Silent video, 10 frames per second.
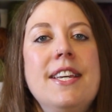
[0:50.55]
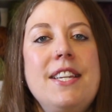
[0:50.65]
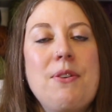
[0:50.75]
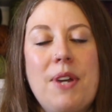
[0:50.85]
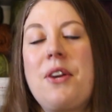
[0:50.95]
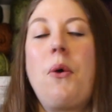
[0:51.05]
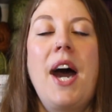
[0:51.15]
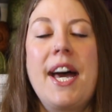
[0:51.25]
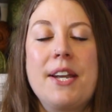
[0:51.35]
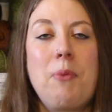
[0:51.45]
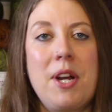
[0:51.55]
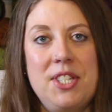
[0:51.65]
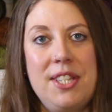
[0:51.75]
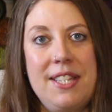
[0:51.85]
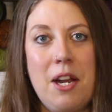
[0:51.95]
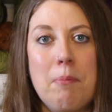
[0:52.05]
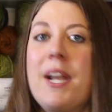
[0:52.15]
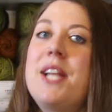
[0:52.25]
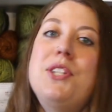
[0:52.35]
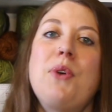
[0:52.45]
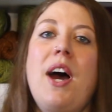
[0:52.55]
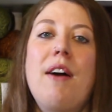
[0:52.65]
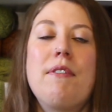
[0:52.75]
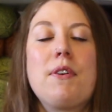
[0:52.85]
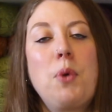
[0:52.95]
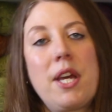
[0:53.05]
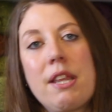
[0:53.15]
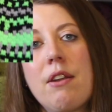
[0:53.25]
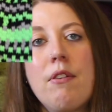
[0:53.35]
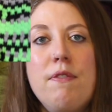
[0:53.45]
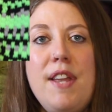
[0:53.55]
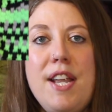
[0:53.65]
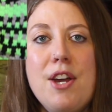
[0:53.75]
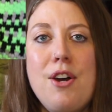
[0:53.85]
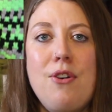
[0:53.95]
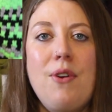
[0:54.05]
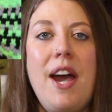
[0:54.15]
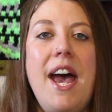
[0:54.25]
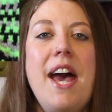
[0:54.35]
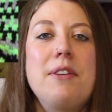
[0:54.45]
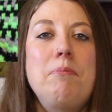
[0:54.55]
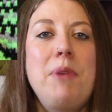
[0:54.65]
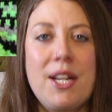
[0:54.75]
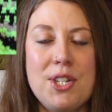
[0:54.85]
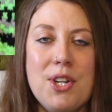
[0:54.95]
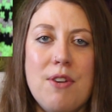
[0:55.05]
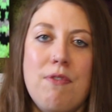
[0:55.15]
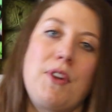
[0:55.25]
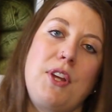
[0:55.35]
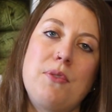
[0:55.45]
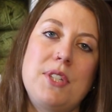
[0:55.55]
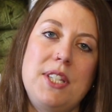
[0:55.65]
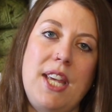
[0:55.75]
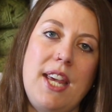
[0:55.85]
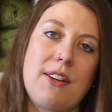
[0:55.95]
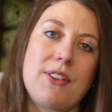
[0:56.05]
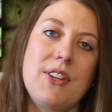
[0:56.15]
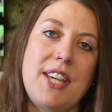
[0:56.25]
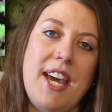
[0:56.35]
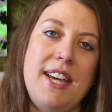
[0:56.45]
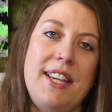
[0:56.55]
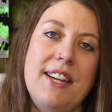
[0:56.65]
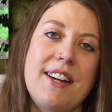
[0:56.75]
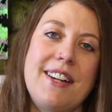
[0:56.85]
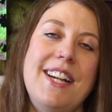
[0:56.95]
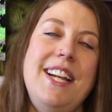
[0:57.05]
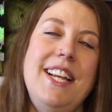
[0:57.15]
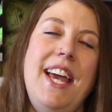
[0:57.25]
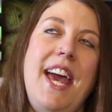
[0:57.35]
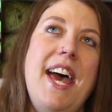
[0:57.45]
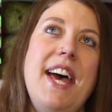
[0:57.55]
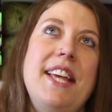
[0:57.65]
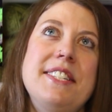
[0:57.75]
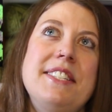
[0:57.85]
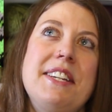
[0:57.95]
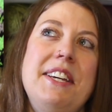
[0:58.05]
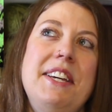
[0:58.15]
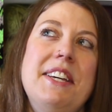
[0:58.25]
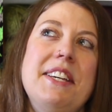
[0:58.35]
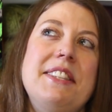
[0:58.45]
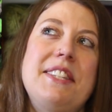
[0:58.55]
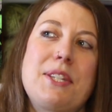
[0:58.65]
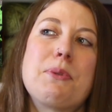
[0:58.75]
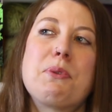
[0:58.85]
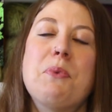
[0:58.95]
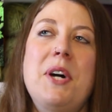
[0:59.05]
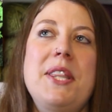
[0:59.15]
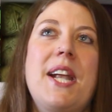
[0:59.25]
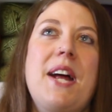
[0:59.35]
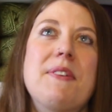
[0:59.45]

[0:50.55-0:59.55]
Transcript: you can go ahead and watch it there. But I do have a quick little video and picture for you to take a look at here. And this was one that I